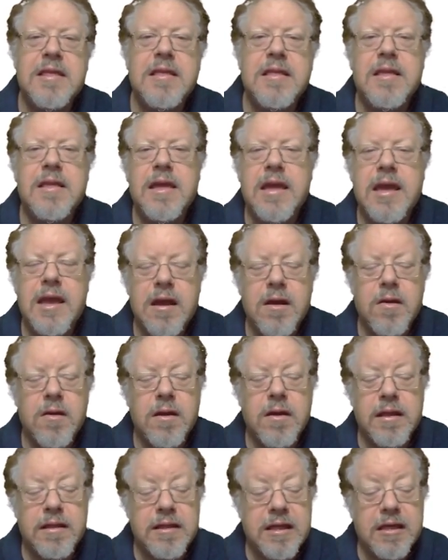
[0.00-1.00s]
here
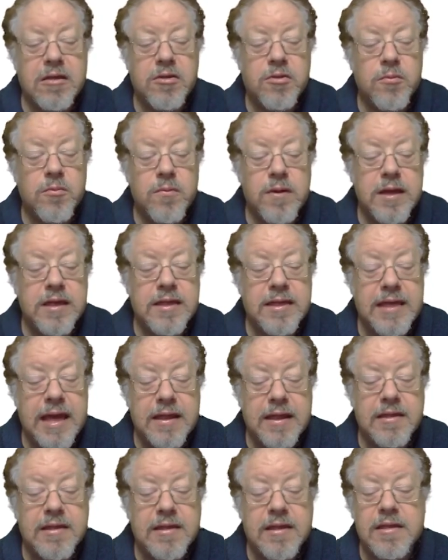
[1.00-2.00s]
in these 3
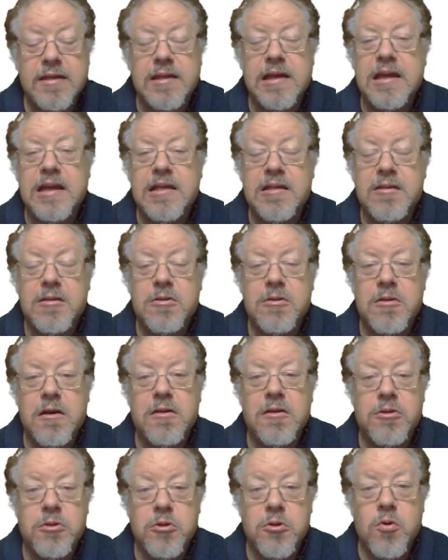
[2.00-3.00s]
sentences,
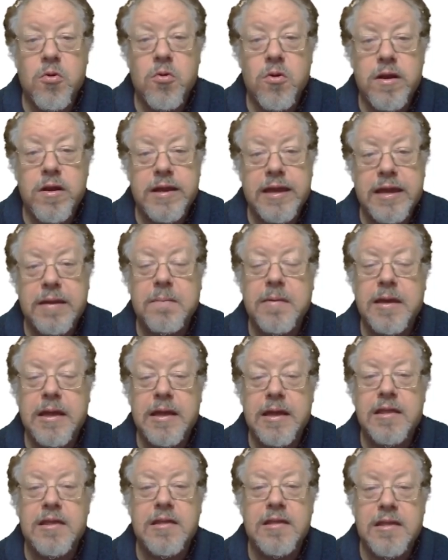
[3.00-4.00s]
authority
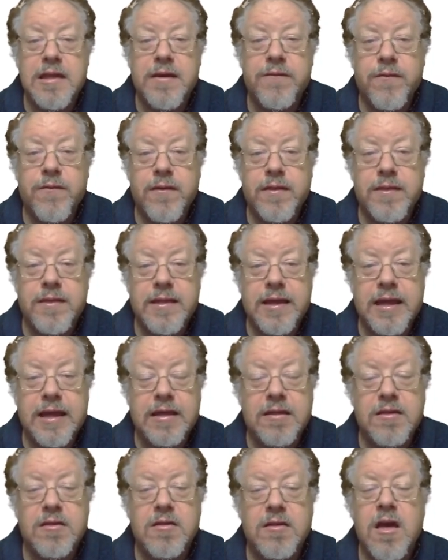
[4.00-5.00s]
means different
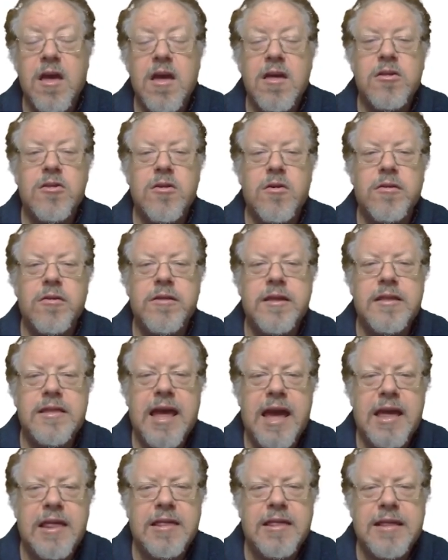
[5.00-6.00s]
things. So the
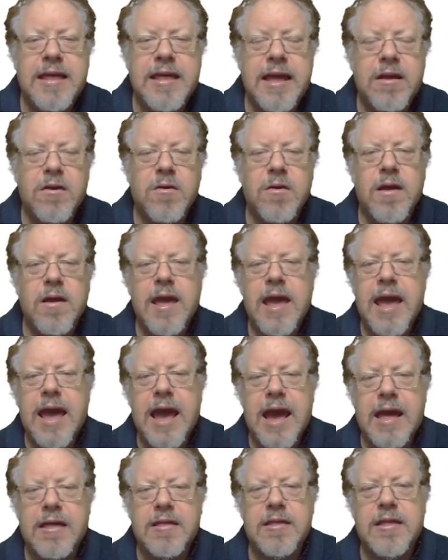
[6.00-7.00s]
test taker
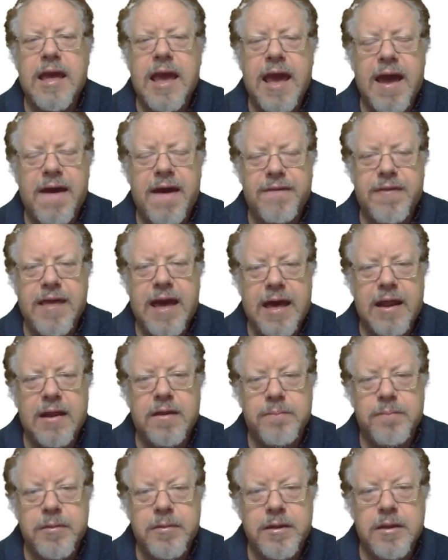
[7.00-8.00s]
has to have that
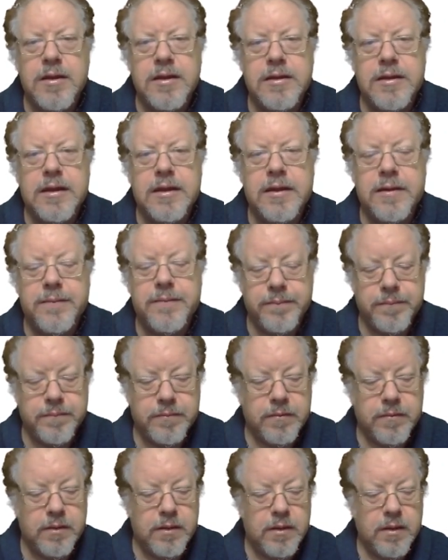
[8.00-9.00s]
ability.
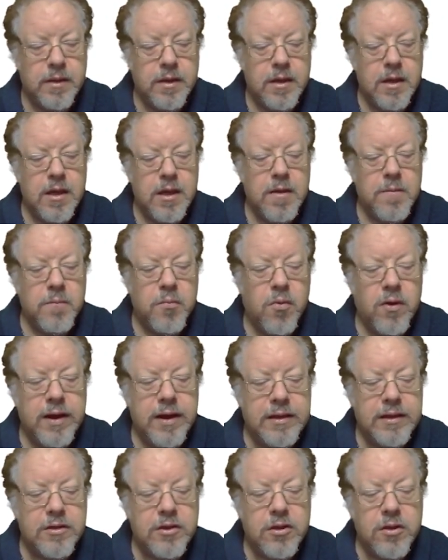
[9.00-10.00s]

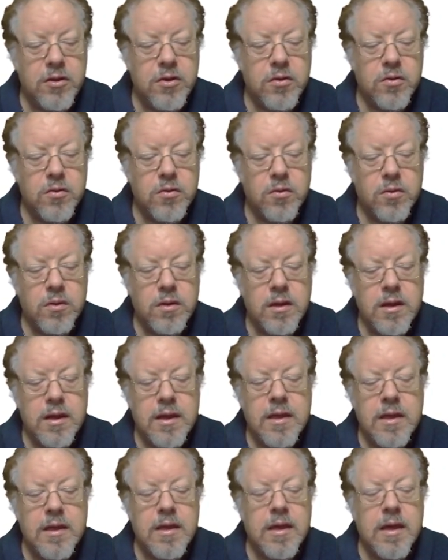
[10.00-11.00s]
Point 2,
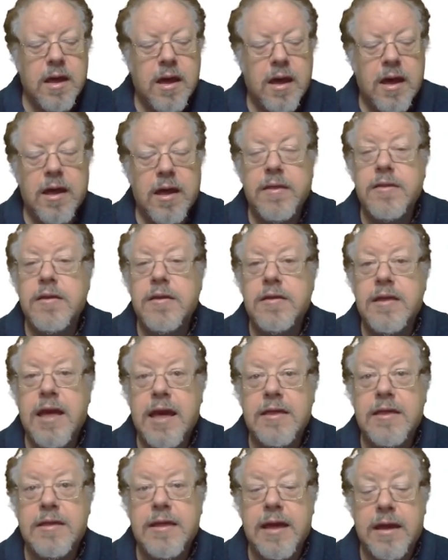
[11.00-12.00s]
the
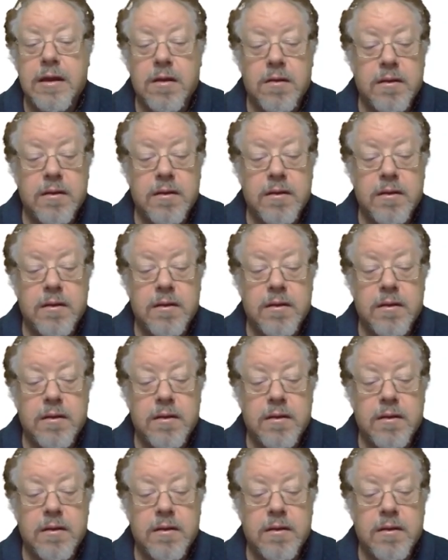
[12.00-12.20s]
test taker